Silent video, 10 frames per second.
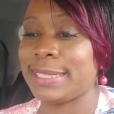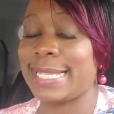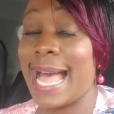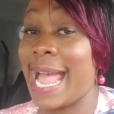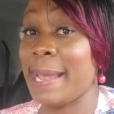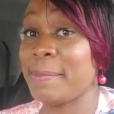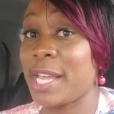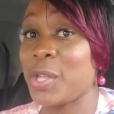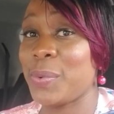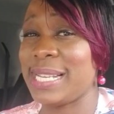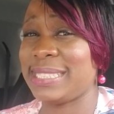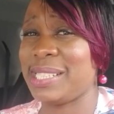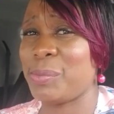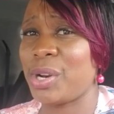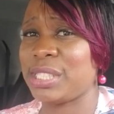time that you waste
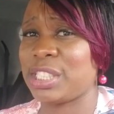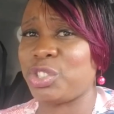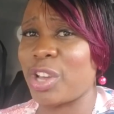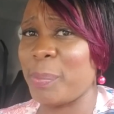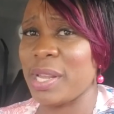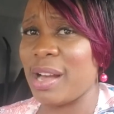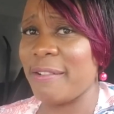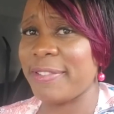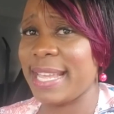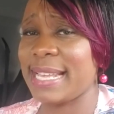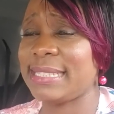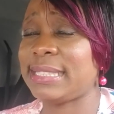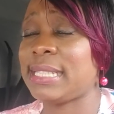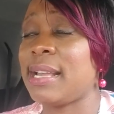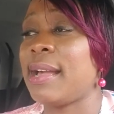in the mornings just dropping off
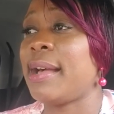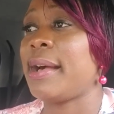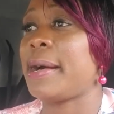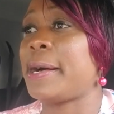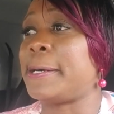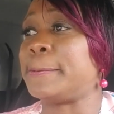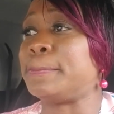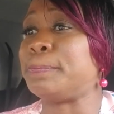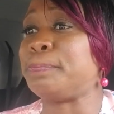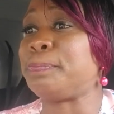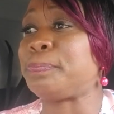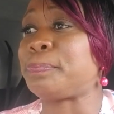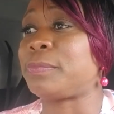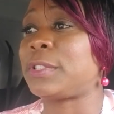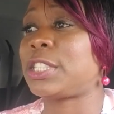kids. Um,
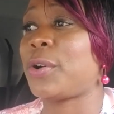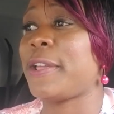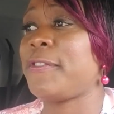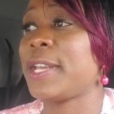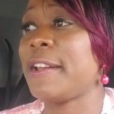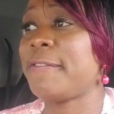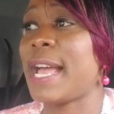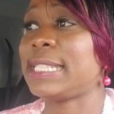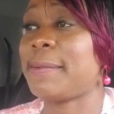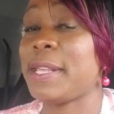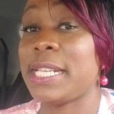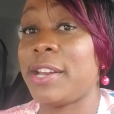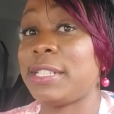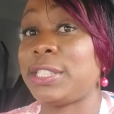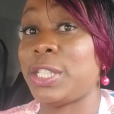so if you can find something
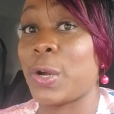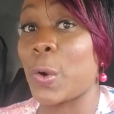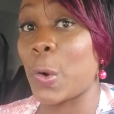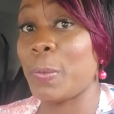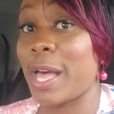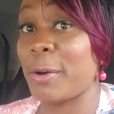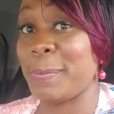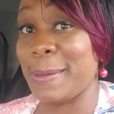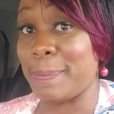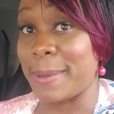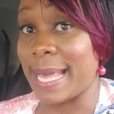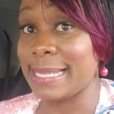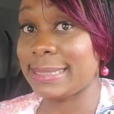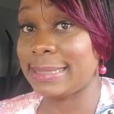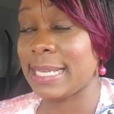nearest to your home, that would be
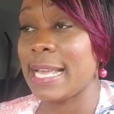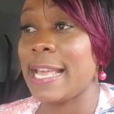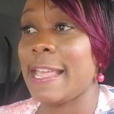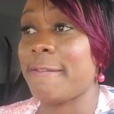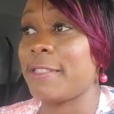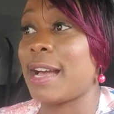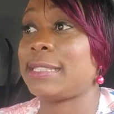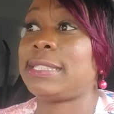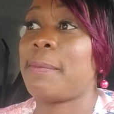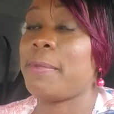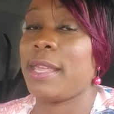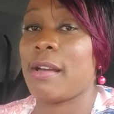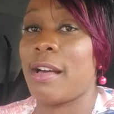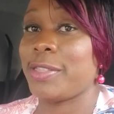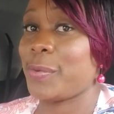best. If not,
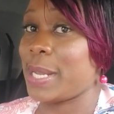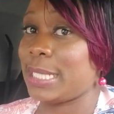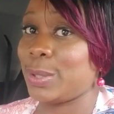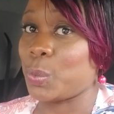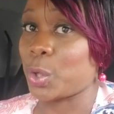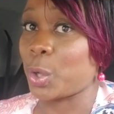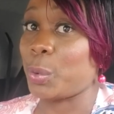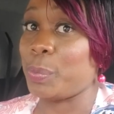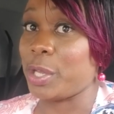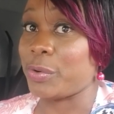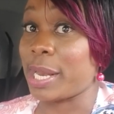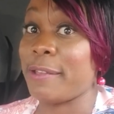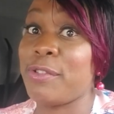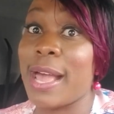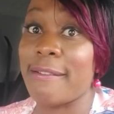something on the way to work would be great
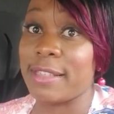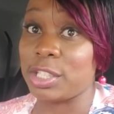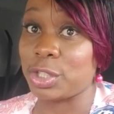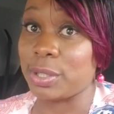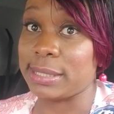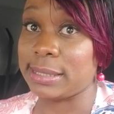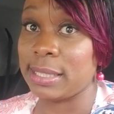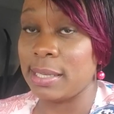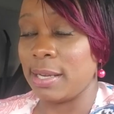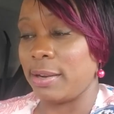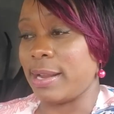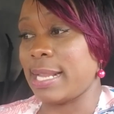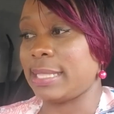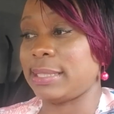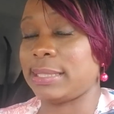if you have that choice,
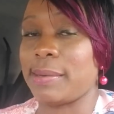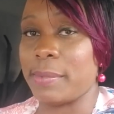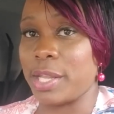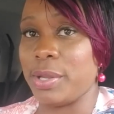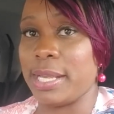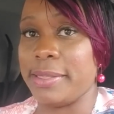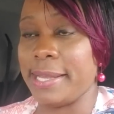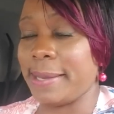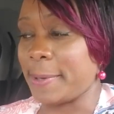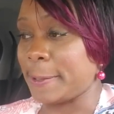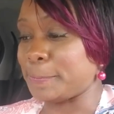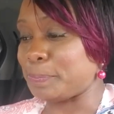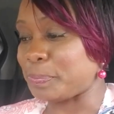right? That's just something that you can think about.